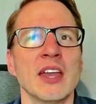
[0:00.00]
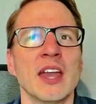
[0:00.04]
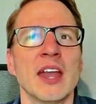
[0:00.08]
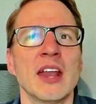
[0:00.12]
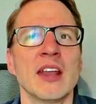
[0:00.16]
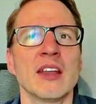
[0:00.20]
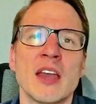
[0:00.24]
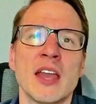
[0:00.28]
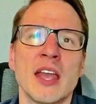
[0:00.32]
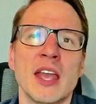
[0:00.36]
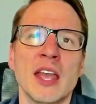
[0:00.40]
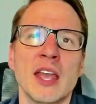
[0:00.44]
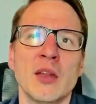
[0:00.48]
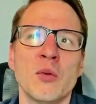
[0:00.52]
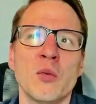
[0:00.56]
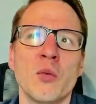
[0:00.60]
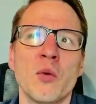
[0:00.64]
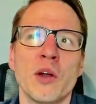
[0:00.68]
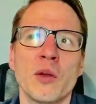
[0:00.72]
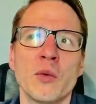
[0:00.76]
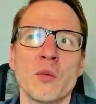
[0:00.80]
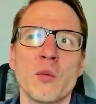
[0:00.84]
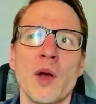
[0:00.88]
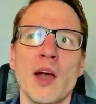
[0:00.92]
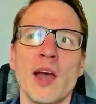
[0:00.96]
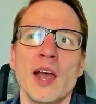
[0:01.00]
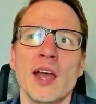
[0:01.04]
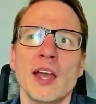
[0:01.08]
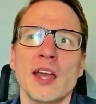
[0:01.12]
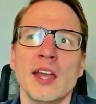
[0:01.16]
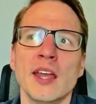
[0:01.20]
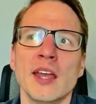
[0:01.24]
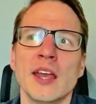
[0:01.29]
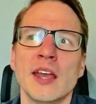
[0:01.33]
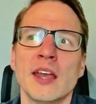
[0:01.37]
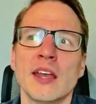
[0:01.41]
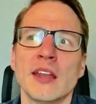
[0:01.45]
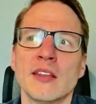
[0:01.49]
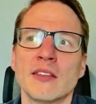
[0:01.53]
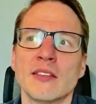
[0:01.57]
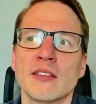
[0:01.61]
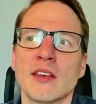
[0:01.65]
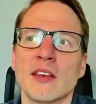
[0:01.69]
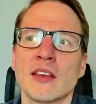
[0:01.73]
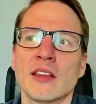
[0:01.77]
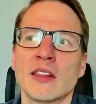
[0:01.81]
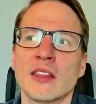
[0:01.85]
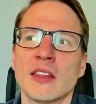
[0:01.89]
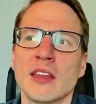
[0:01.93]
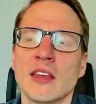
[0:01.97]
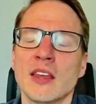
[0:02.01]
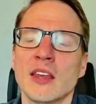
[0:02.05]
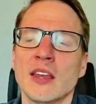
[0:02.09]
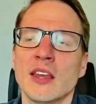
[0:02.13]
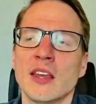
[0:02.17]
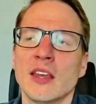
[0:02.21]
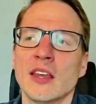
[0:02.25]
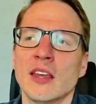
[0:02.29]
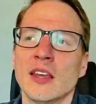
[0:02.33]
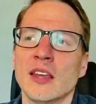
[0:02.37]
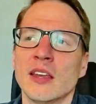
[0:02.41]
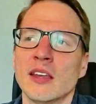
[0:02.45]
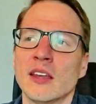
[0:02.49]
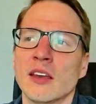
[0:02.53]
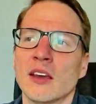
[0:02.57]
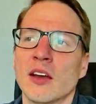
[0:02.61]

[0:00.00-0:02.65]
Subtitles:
It is, in one way, it is like the